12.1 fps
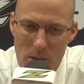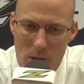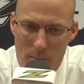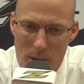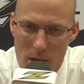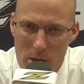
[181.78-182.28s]
You
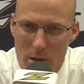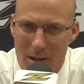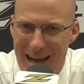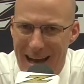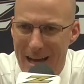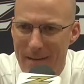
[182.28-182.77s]
know, I'm not going to
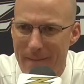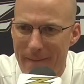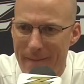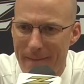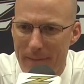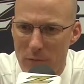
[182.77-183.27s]
lie.
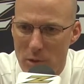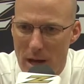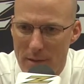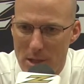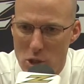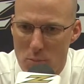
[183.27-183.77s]
If you're
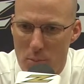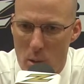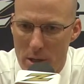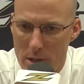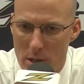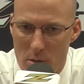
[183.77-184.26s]
not
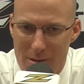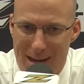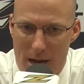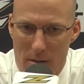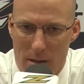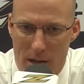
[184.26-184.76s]
disappointed, you don't
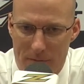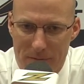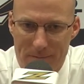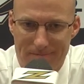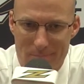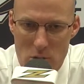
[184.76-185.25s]
care
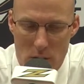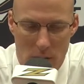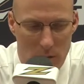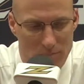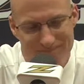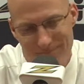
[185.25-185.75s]
enough.
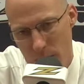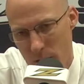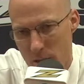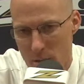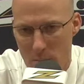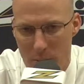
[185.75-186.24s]
So,
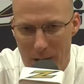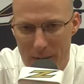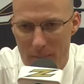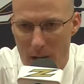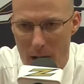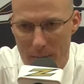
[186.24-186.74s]

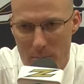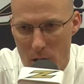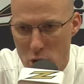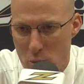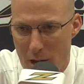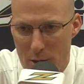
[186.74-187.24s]
but I'd
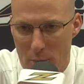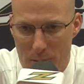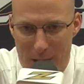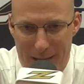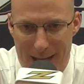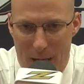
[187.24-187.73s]
much rather
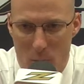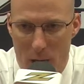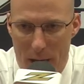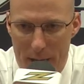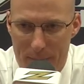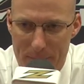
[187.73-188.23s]
play that
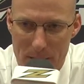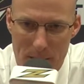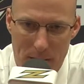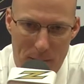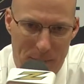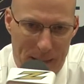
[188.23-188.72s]
way
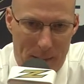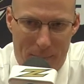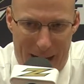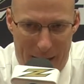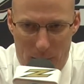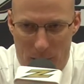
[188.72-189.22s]
and be in a
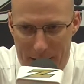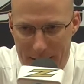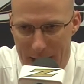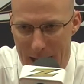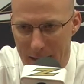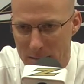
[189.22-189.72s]
battle like
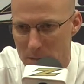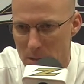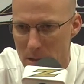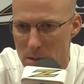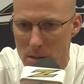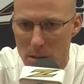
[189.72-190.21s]
that
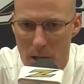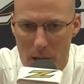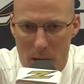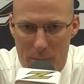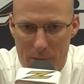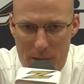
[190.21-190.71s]

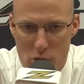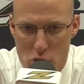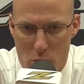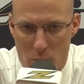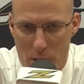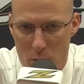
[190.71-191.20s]
than
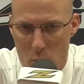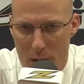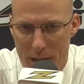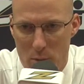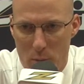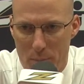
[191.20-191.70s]
certainly the
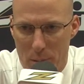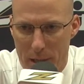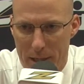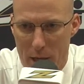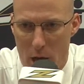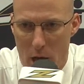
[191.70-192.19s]
way that we
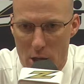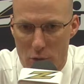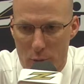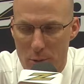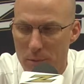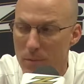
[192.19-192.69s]
played in
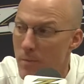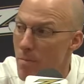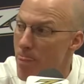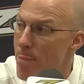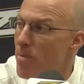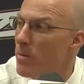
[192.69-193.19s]
Oxford.
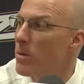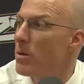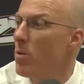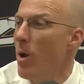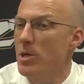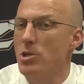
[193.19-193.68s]

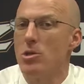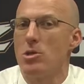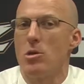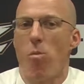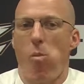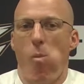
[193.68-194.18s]
Questions?